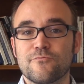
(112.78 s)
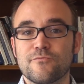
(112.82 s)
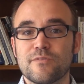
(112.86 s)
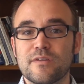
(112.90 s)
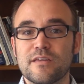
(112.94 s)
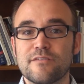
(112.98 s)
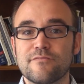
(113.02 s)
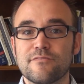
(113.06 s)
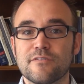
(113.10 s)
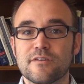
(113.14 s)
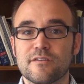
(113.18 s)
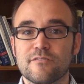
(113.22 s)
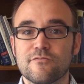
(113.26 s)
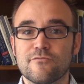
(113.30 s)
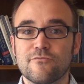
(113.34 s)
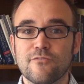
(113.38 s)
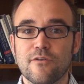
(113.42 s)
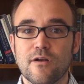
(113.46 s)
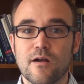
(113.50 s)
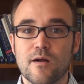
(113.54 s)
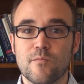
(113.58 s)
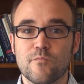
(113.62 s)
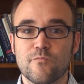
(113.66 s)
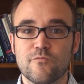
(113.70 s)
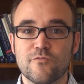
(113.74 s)
even
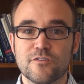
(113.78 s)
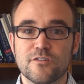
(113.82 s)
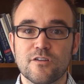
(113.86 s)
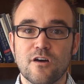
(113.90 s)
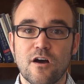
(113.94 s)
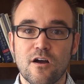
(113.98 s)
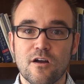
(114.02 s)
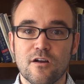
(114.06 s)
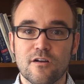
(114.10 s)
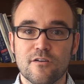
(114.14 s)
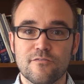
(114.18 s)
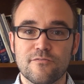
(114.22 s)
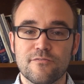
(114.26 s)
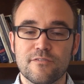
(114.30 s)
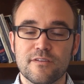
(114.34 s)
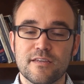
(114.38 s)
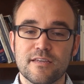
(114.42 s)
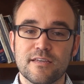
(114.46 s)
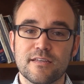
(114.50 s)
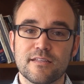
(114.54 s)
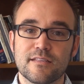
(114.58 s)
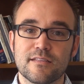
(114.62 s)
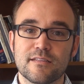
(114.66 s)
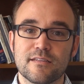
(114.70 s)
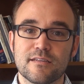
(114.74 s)
from
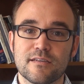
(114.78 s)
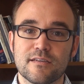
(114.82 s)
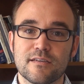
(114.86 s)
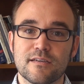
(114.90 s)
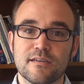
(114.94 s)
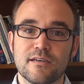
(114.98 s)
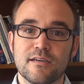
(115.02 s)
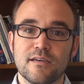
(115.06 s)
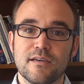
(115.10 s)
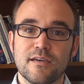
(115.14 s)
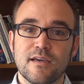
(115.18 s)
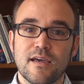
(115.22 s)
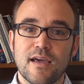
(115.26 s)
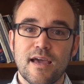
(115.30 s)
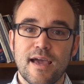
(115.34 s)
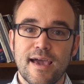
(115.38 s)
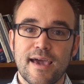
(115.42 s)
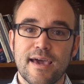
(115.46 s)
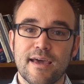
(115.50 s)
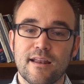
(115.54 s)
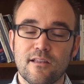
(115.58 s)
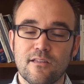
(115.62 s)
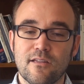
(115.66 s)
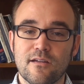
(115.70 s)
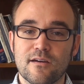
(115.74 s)
photography in the
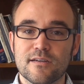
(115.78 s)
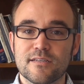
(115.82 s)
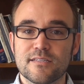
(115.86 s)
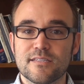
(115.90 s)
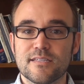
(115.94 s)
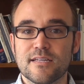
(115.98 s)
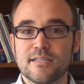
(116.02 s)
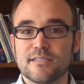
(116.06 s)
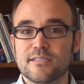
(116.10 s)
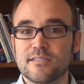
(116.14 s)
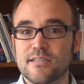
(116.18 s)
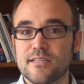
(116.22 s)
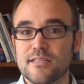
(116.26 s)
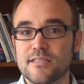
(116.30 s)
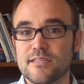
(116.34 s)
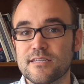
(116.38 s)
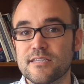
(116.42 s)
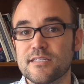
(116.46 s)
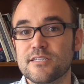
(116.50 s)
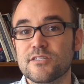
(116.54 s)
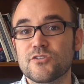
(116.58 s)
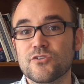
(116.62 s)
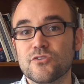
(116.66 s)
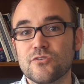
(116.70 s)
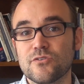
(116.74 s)
analog sense to the
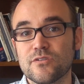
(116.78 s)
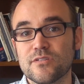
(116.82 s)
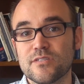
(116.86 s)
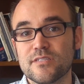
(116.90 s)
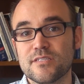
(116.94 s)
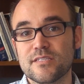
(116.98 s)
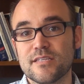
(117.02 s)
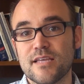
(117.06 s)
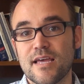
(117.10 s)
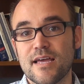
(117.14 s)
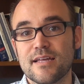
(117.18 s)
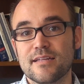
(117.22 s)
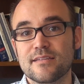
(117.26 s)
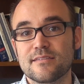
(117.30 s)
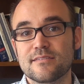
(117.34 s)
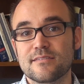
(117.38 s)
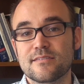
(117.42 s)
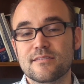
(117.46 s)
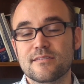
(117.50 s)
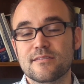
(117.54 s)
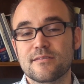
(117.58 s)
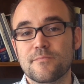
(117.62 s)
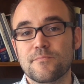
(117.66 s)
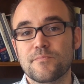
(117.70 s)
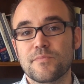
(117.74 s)
digital
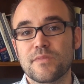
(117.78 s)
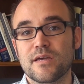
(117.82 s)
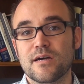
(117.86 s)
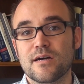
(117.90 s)
sense.